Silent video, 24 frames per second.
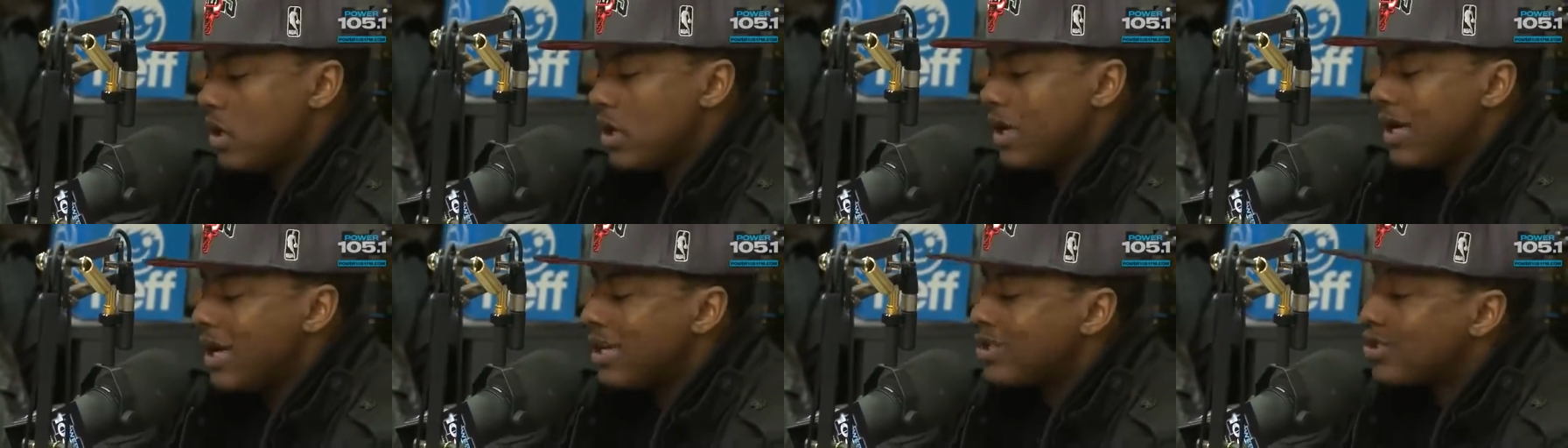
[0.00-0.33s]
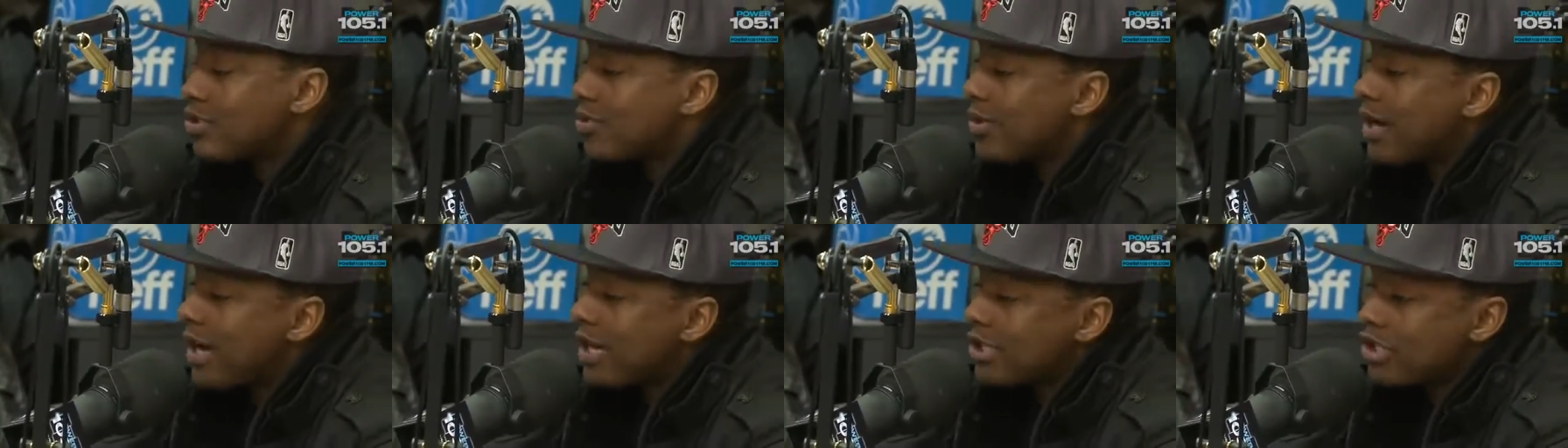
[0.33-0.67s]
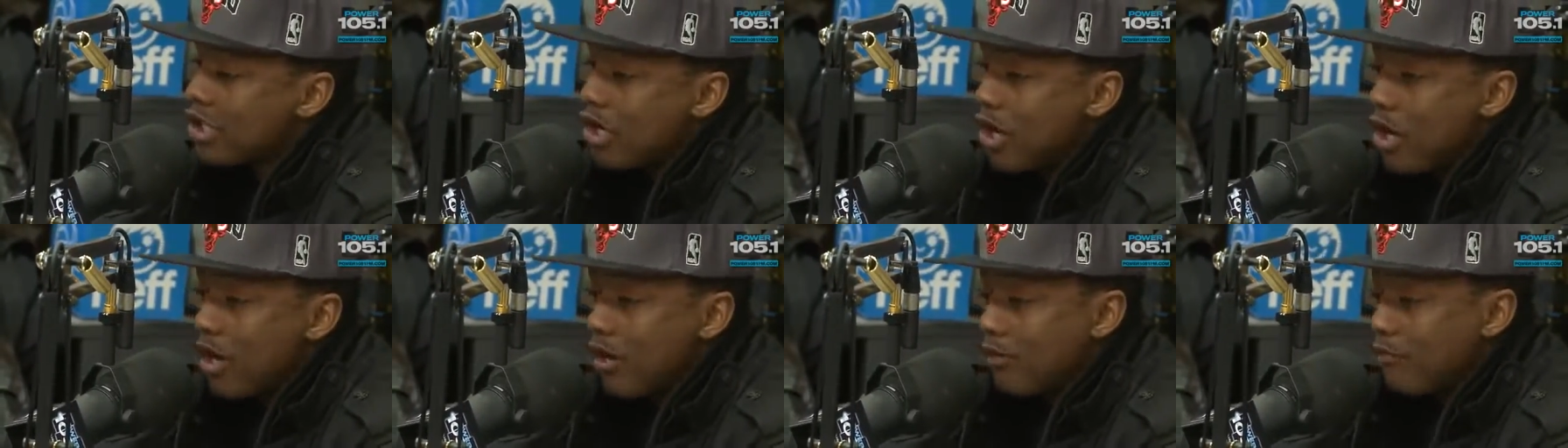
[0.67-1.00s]
That's why it's
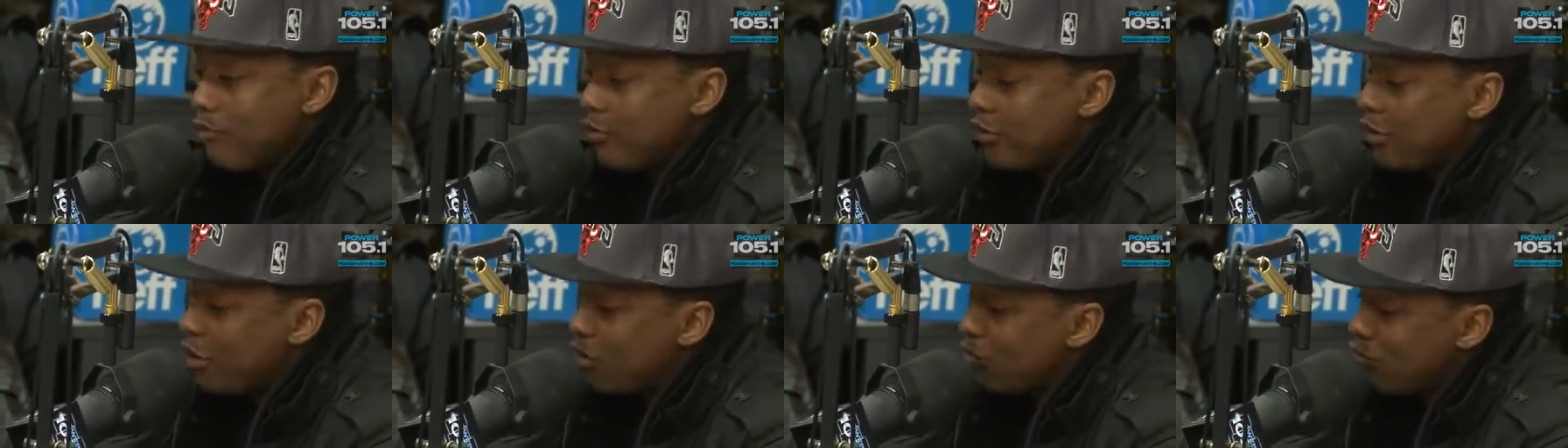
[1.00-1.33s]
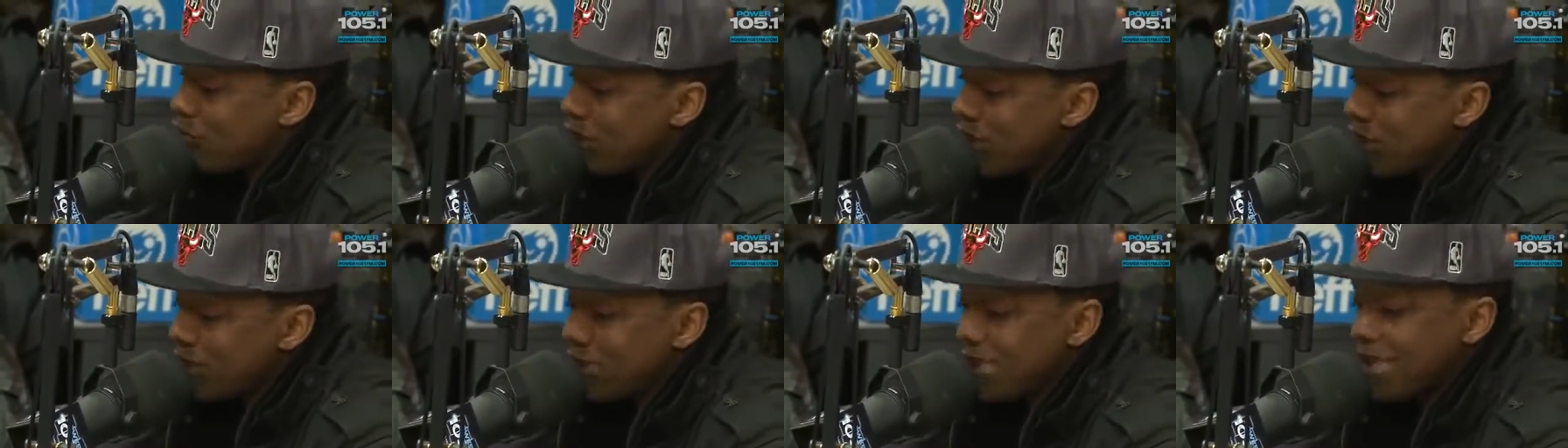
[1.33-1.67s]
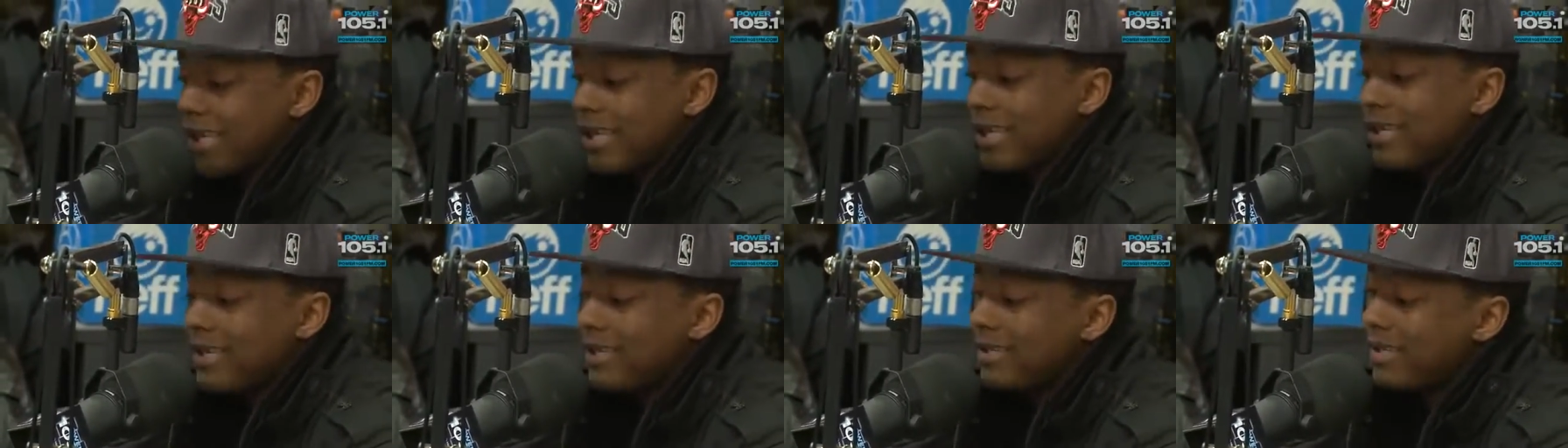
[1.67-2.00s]
hard for the rich to
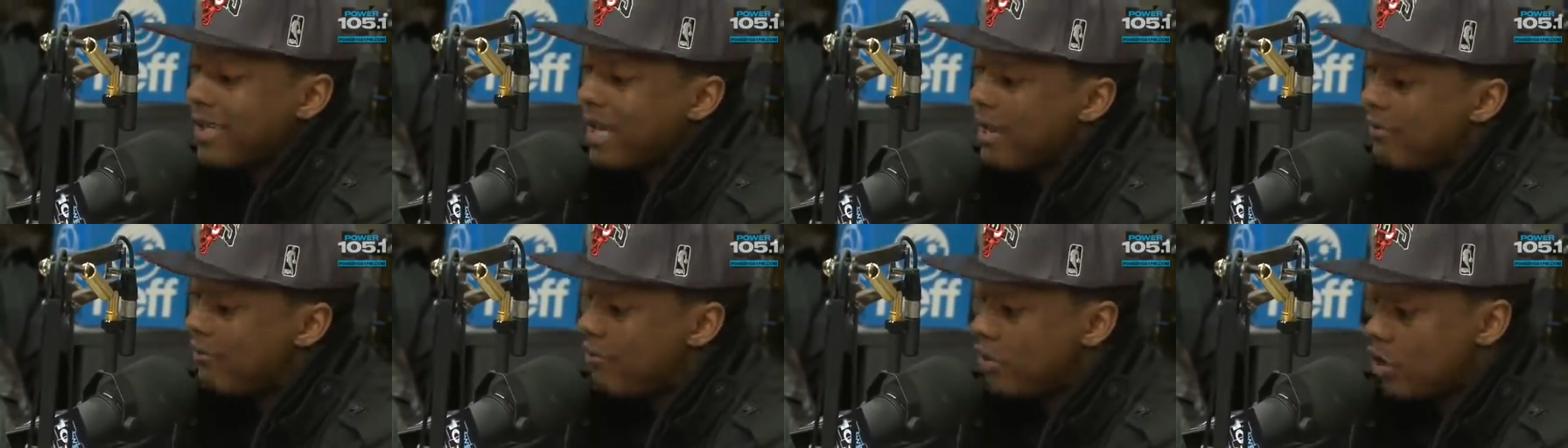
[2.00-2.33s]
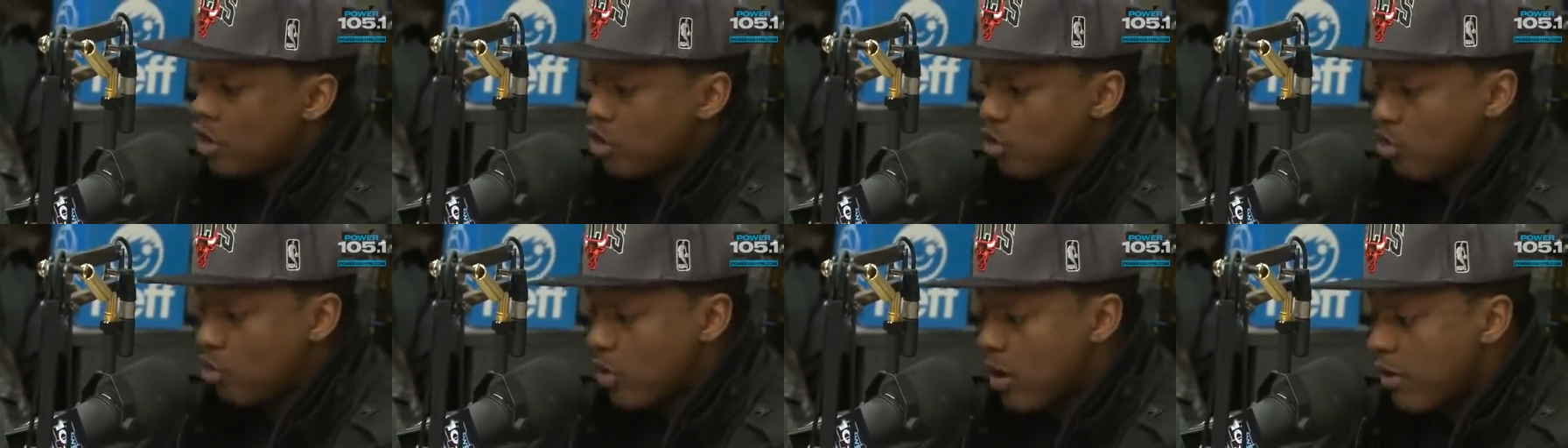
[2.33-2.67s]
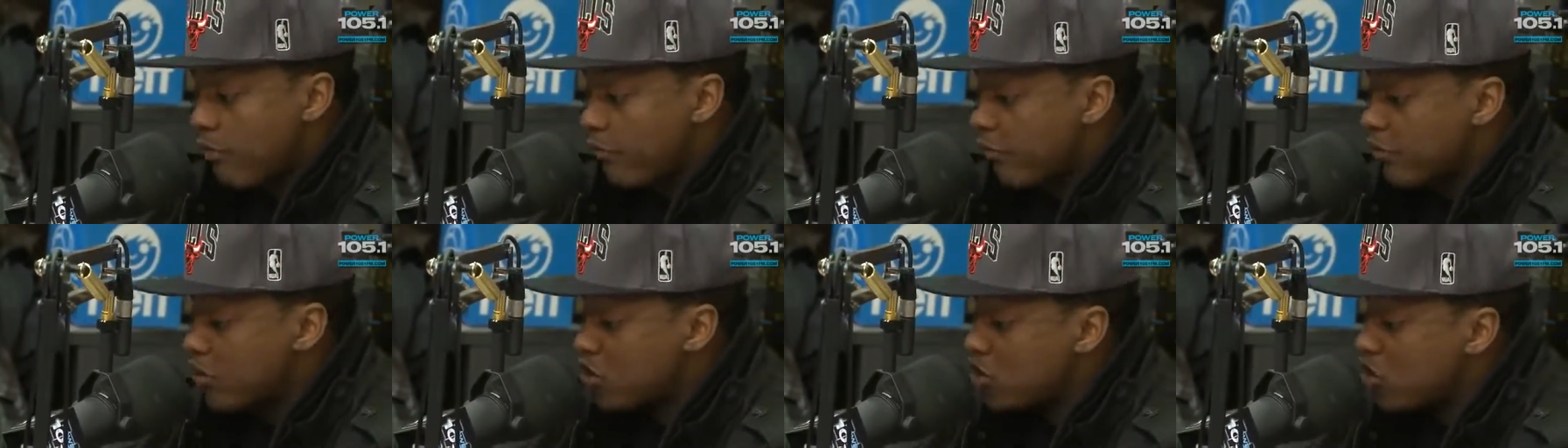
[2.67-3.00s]
get in heaven. The
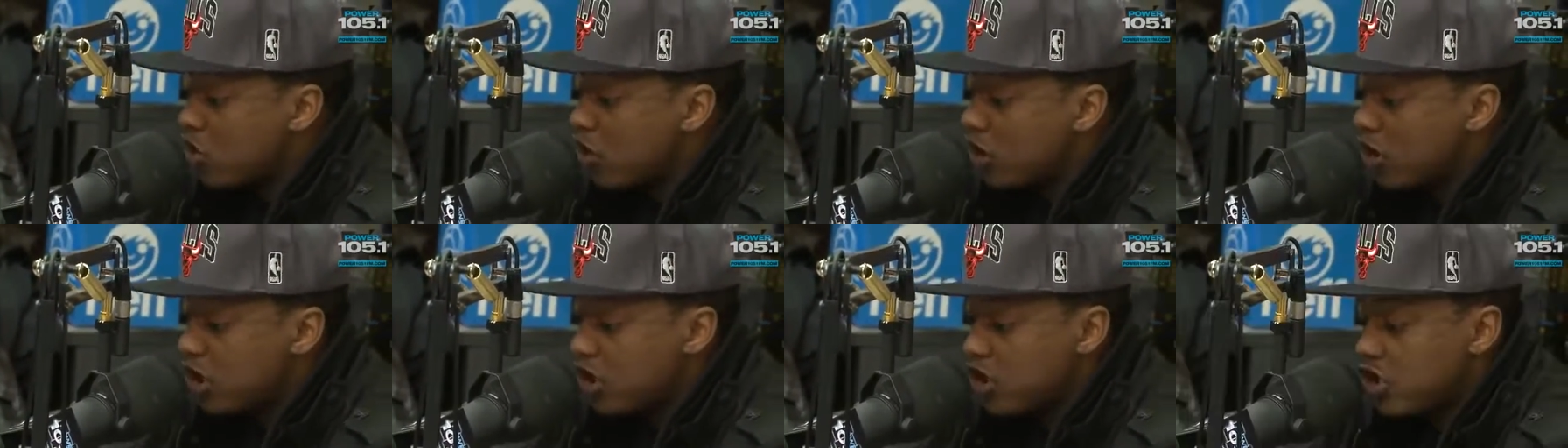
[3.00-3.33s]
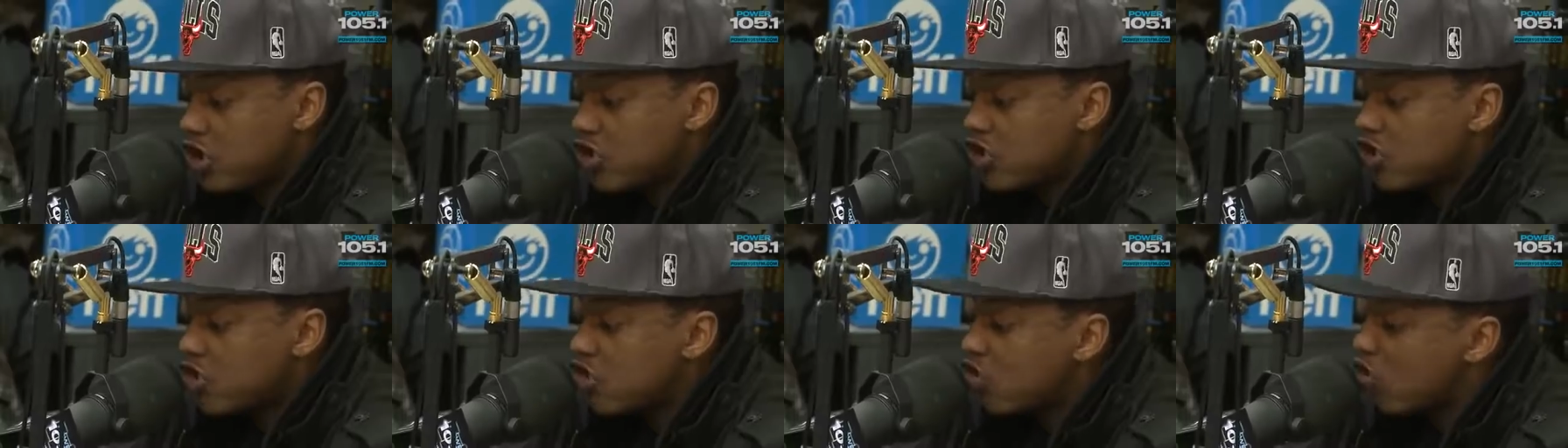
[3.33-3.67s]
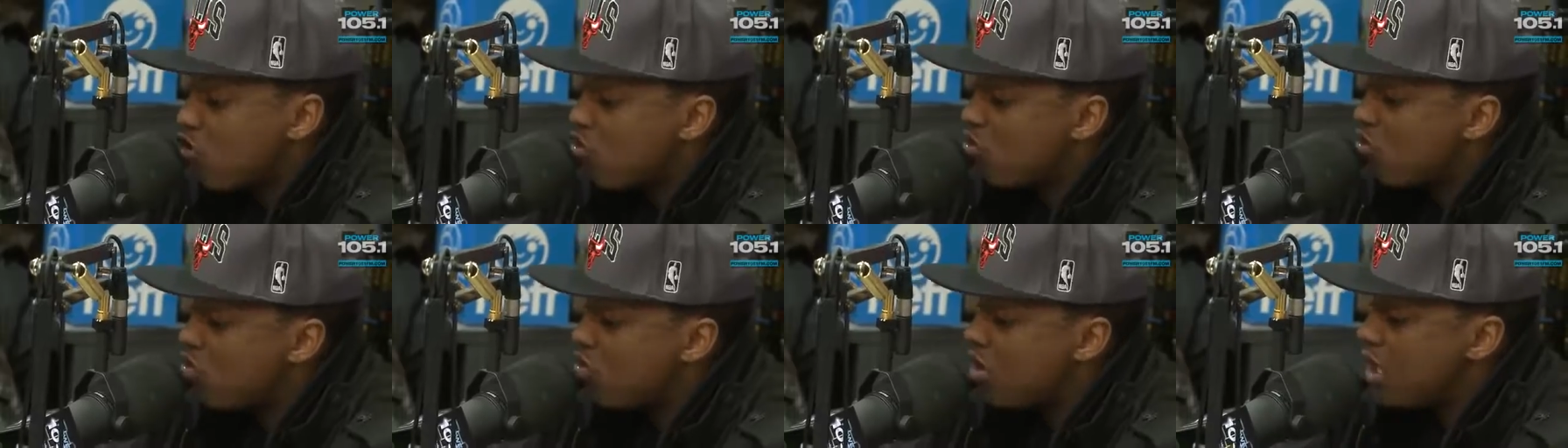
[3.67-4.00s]
wealth will tarnish your
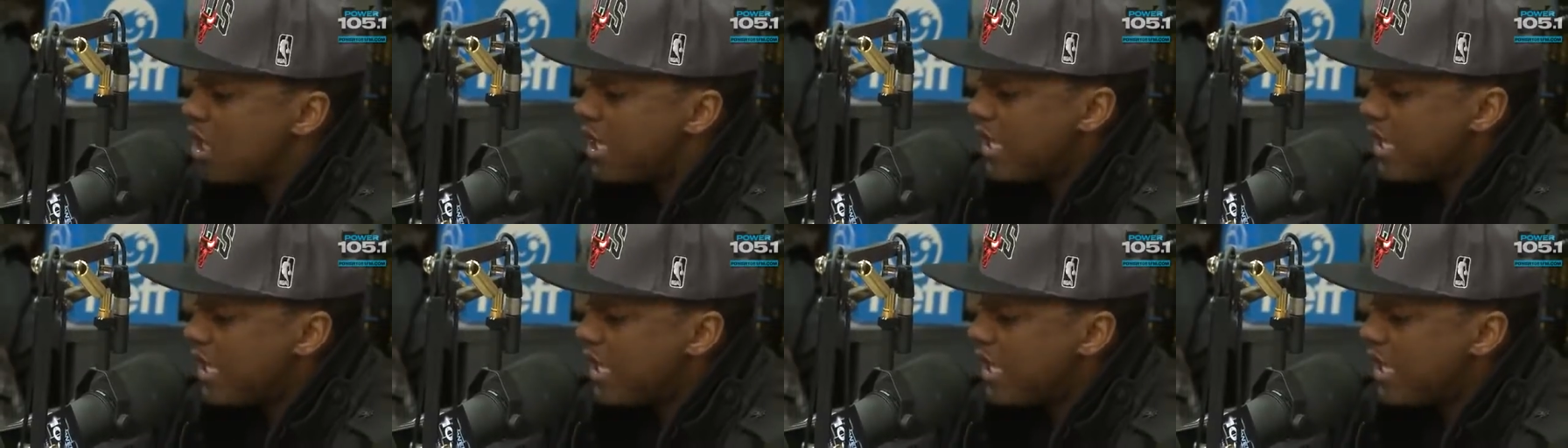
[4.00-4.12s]
soul.